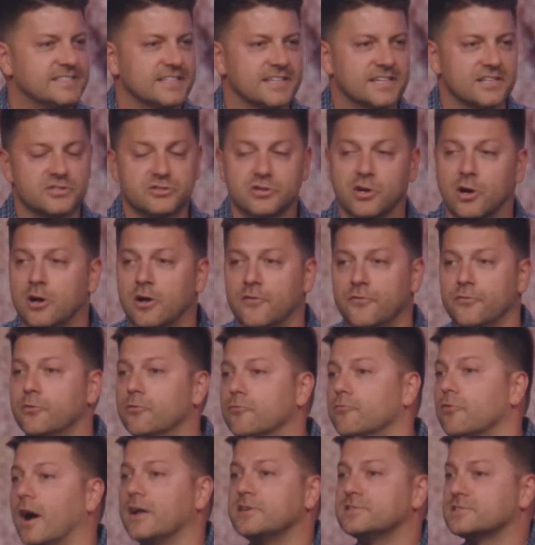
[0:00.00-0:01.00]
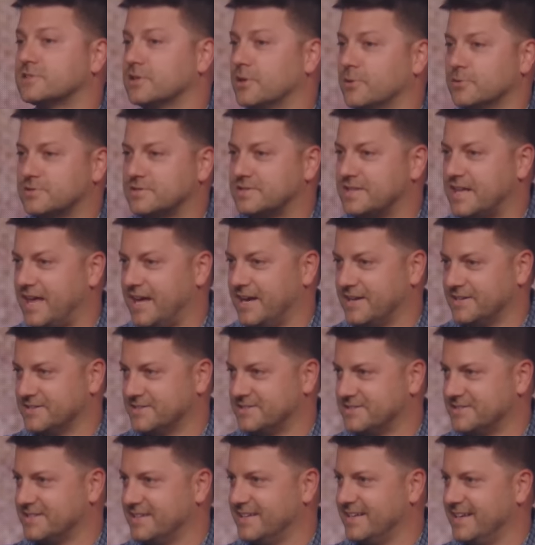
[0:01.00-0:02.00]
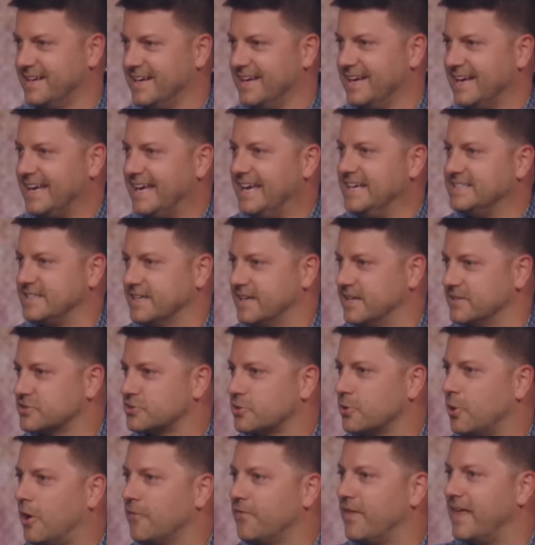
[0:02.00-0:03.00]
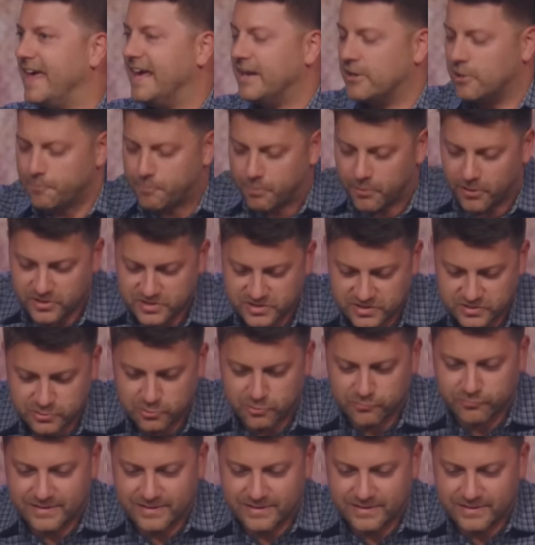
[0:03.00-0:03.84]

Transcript: in control of who runs those things. He's in control of the interpersonal